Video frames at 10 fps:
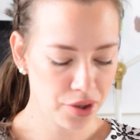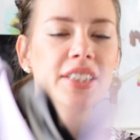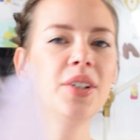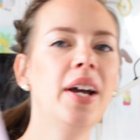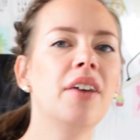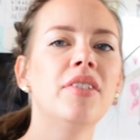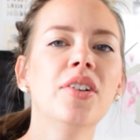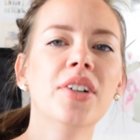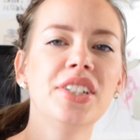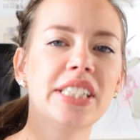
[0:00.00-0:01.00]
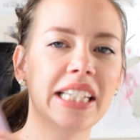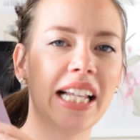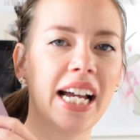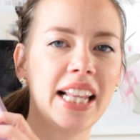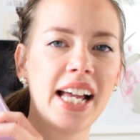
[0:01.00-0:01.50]
So I have a gorgeous
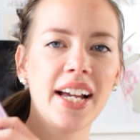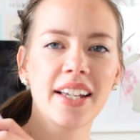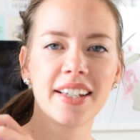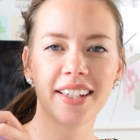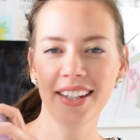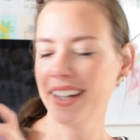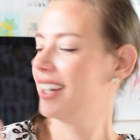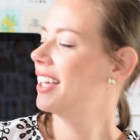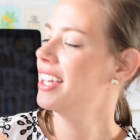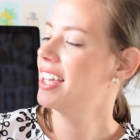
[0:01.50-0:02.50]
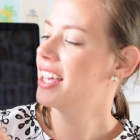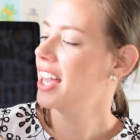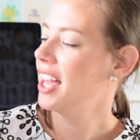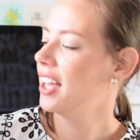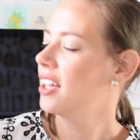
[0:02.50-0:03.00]
lilac Kikki
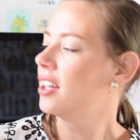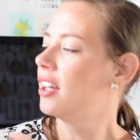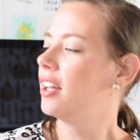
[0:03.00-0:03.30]
K.